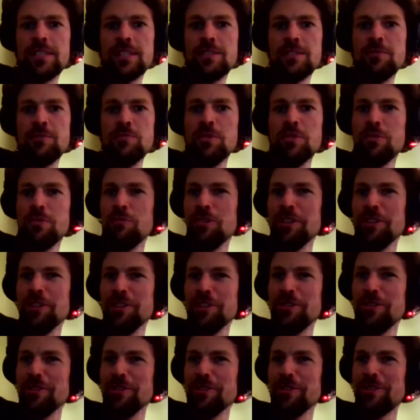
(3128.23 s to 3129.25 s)
What are
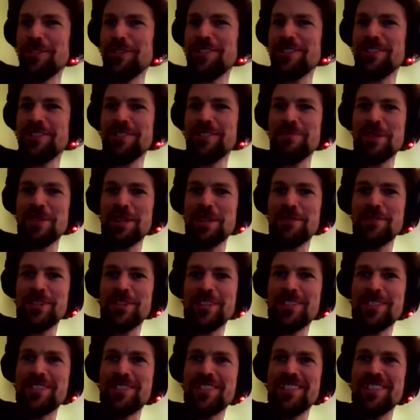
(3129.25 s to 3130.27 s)
your thoughts on the metaverse,